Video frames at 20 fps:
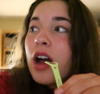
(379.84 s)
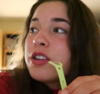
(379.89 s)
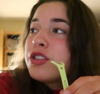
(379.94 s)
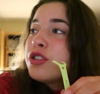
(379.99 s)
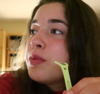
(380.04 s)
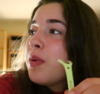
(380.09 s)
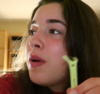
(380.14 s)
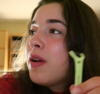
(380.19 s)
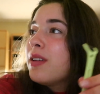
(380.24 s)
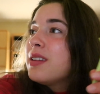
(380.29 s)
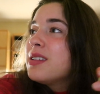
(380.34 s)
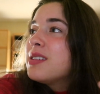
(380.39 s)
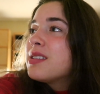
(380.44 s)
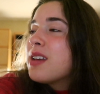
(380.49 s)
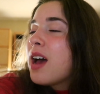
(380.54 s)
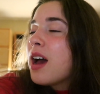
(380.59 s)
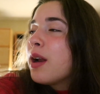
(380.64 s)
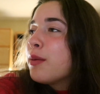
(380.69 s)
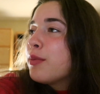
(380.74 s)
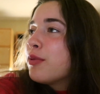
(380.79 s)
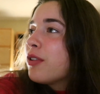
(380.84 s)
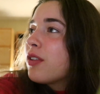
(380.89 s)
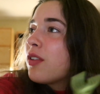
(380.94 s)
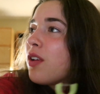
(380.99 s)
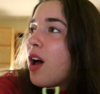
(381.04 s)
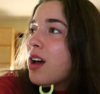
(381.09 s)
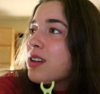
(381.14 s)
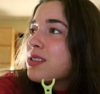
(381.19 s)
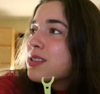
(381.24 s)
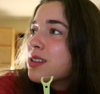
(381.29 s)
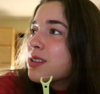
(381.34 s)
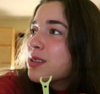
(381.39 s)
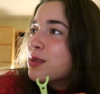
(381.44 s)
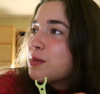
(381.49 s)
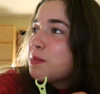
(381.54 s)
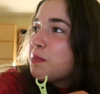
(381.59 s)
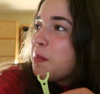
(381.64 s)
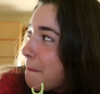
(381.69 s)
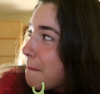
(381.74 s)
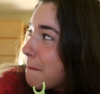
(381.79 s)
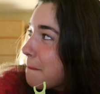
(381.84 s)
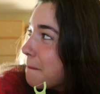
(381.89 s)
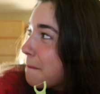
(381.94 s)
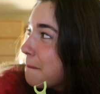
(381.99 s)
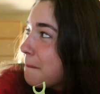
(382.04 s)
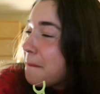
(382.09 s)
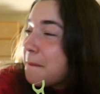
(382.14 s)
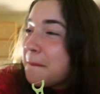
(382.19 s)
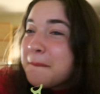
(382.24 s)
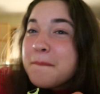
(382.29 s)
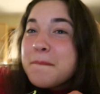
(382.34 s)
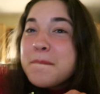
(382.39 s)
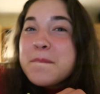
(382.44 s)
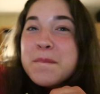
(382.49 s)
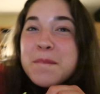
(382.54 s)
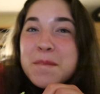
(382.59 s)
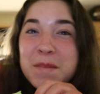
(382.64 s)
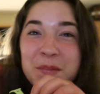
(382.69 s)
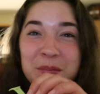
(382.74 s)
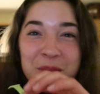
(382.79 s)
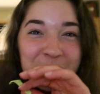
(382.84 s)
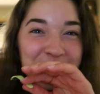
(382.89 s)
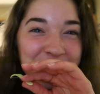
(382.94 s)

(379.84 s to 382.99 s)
I should probably sign up for classes. Um, maybe?